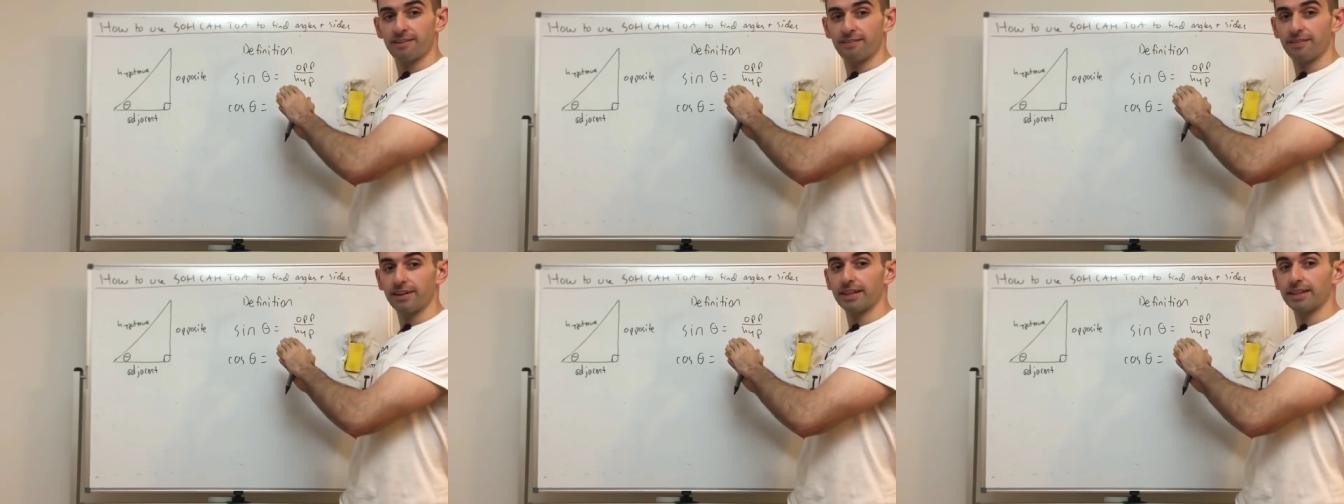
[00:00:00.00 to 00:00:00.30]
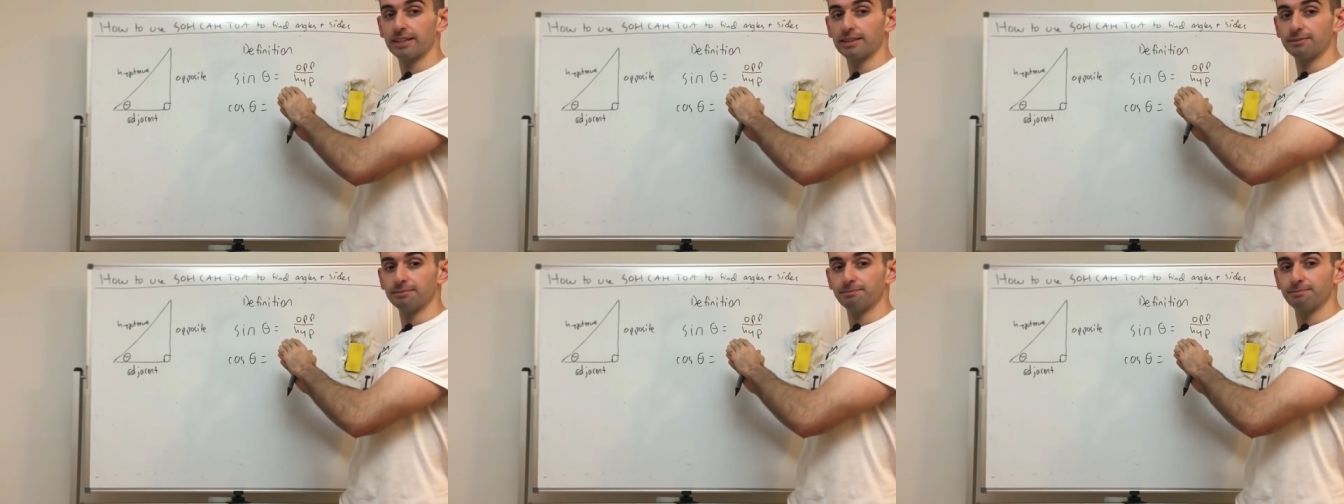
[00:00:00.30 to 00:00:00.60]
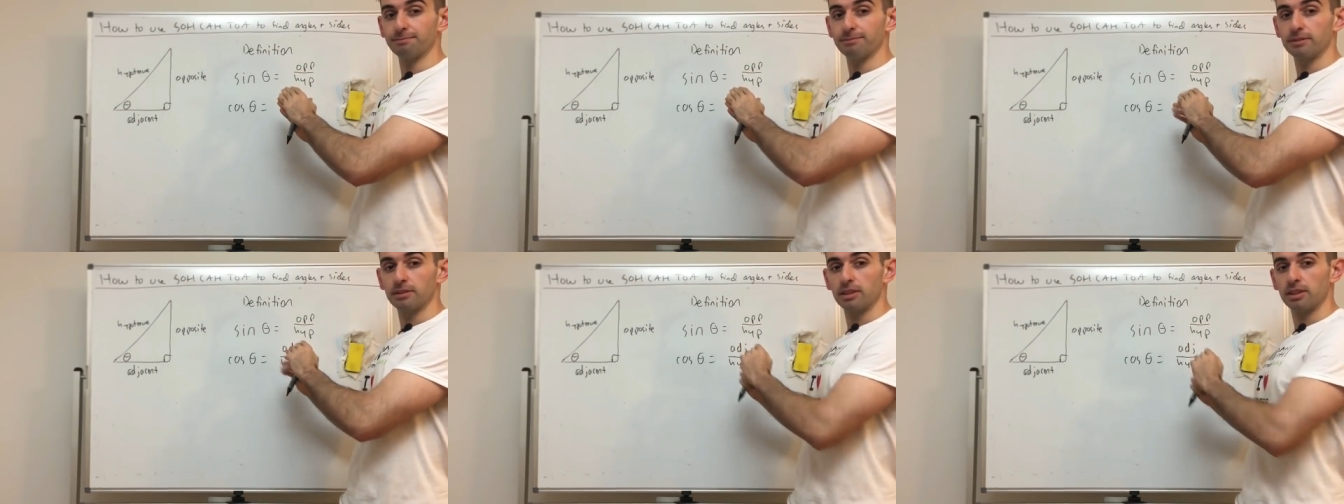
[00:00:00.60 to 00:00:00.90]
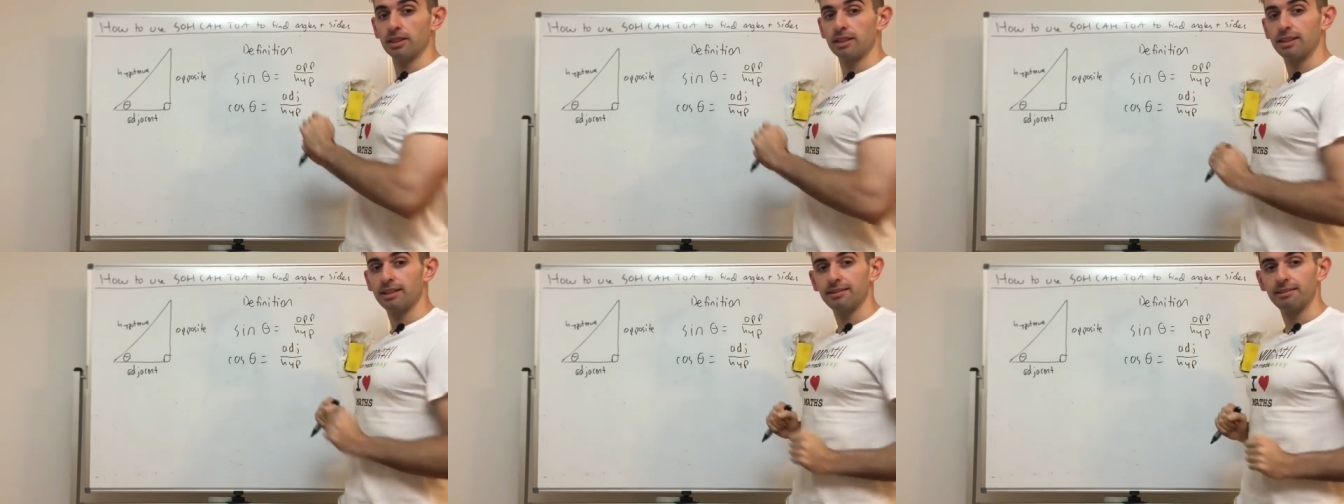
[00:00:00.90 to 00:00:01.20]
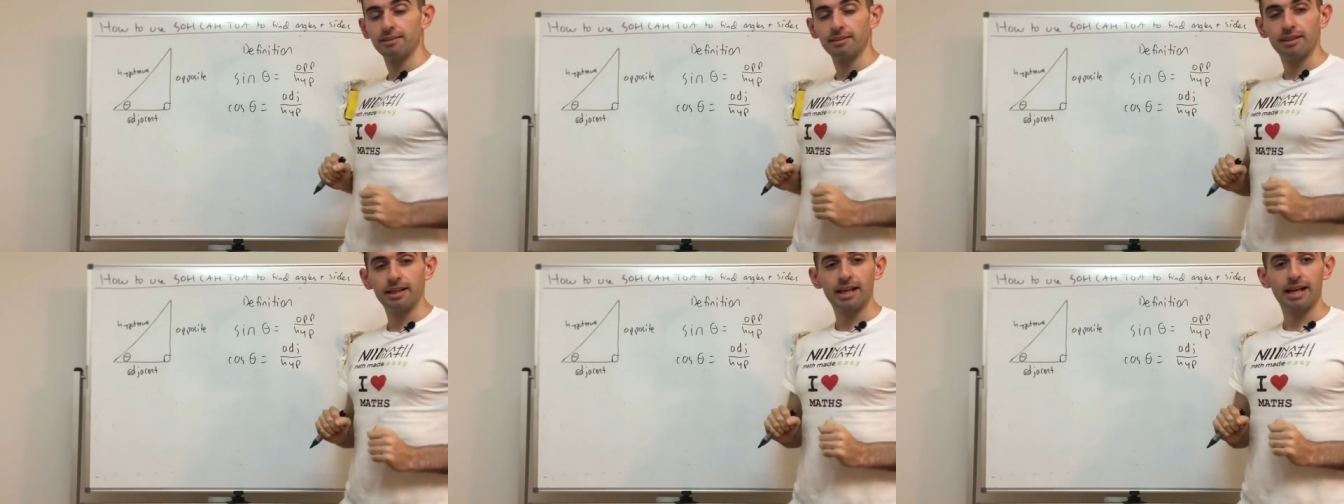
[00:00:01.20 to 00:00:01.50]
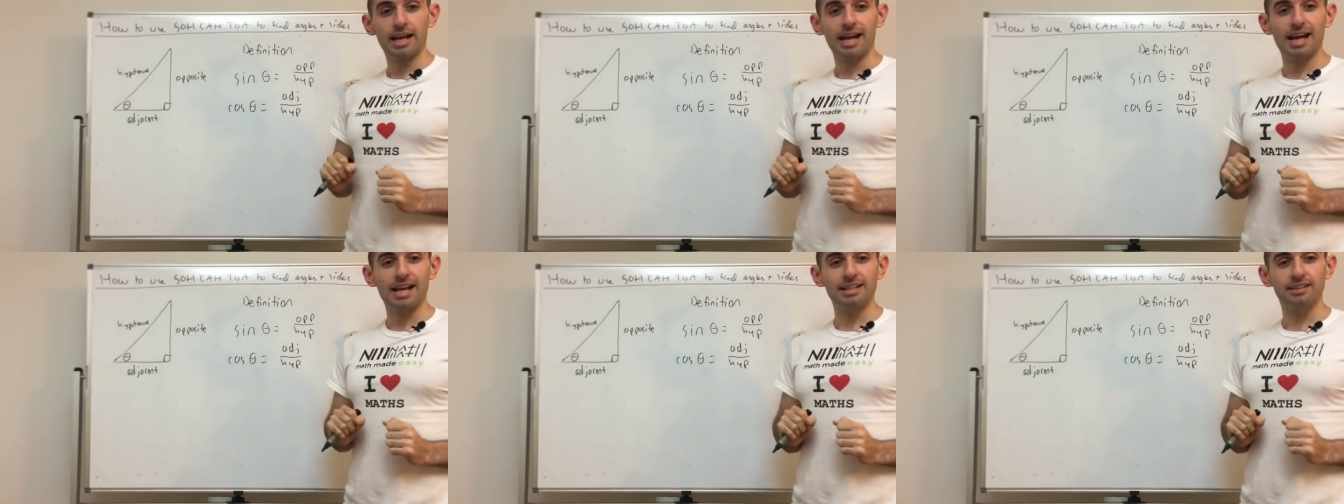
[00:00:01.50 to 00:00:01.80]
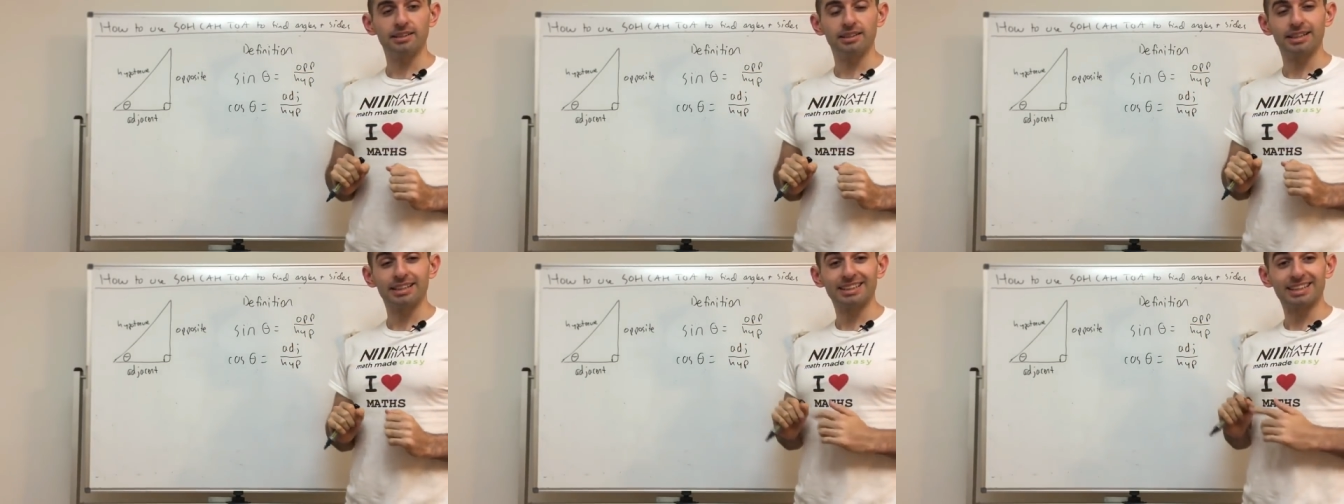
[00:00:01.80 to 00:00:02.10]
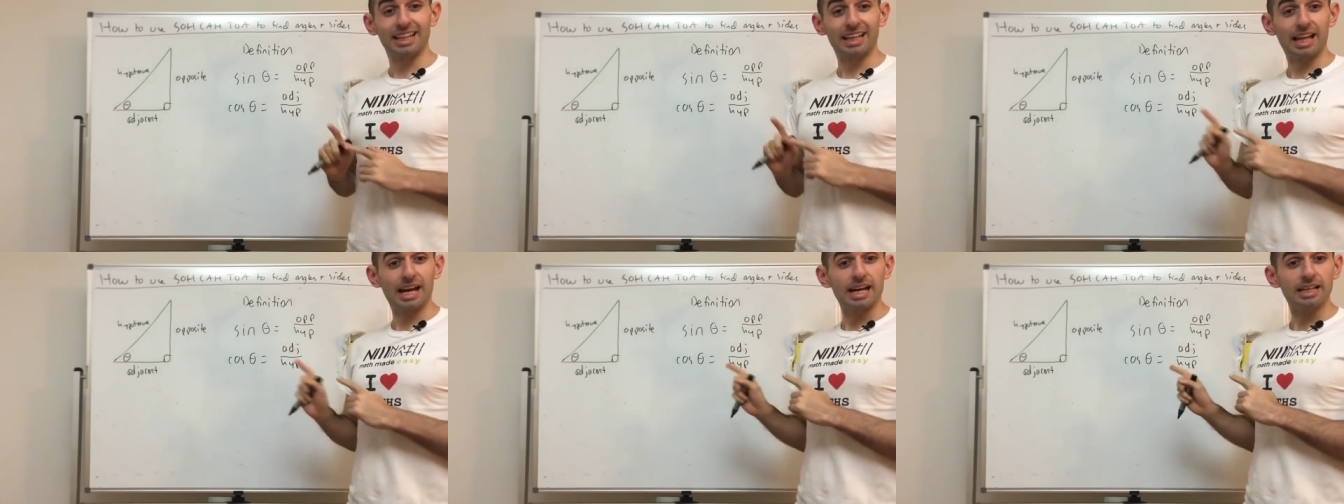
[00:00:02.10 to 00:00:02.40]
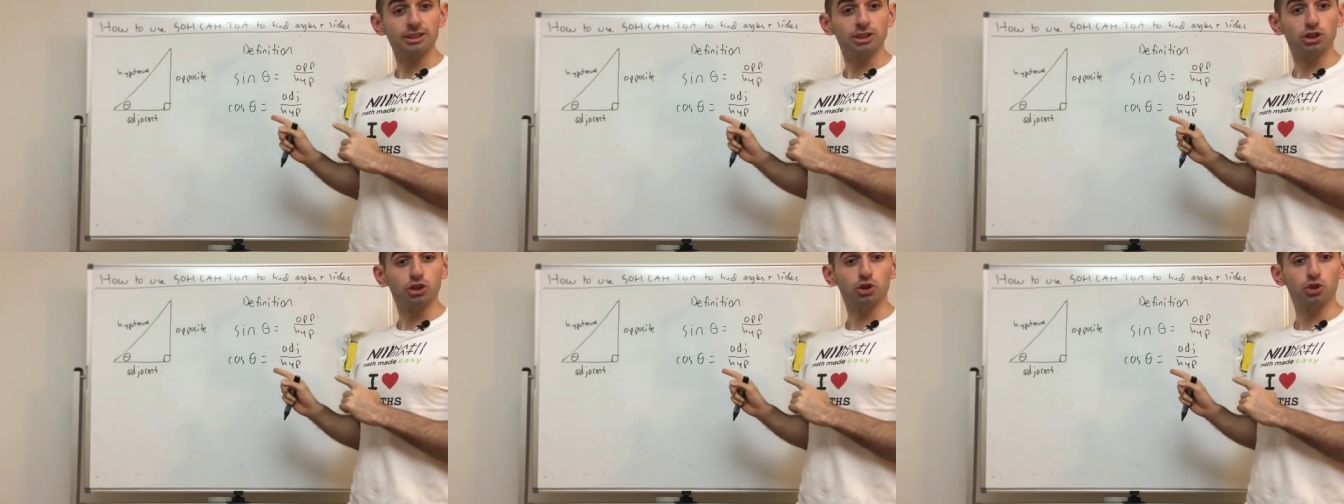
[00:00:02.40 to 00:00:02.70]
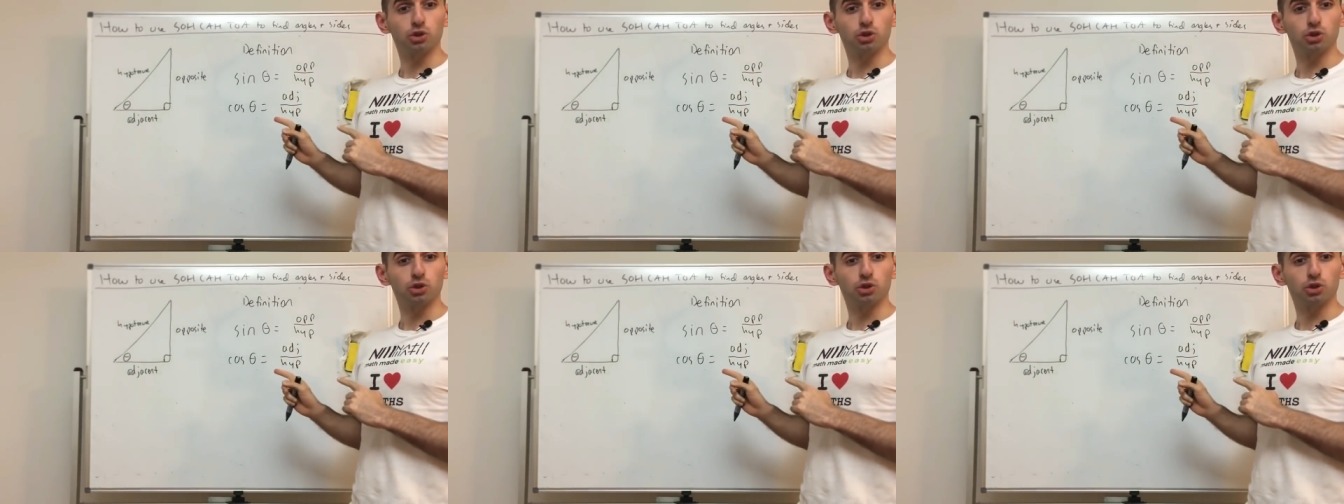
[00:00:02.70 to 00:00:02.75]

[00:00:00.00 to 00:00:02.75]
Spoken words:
theta. And the last,